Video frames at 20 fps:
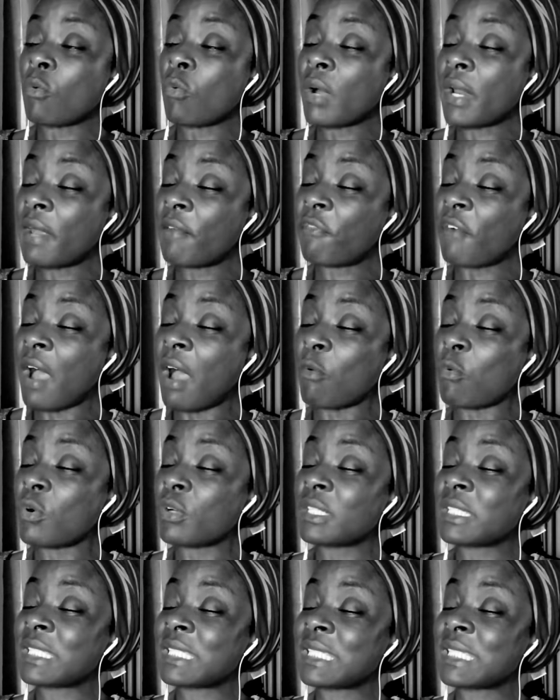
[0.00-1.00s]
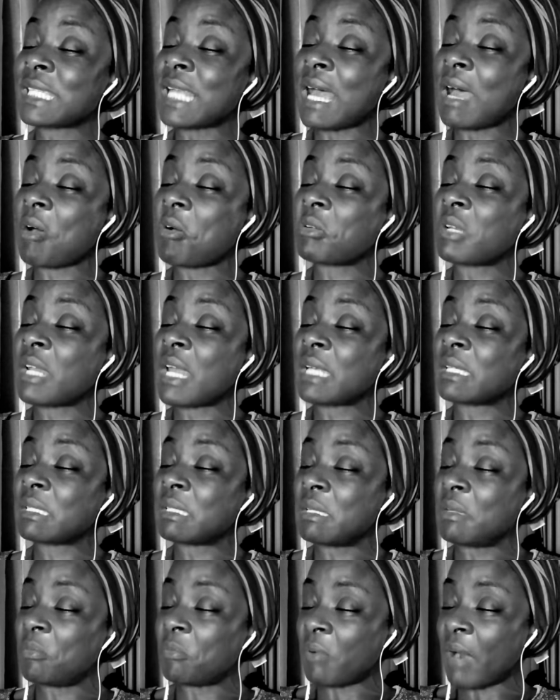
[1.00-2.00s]
What if I was sound
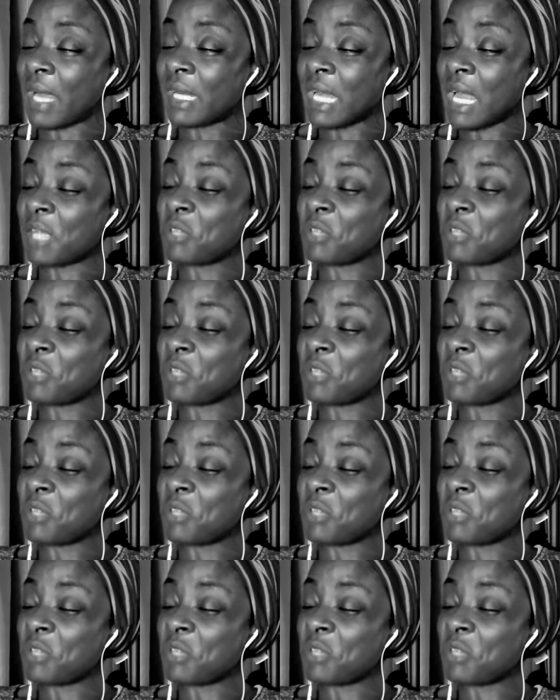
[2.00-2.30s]
asleep right now?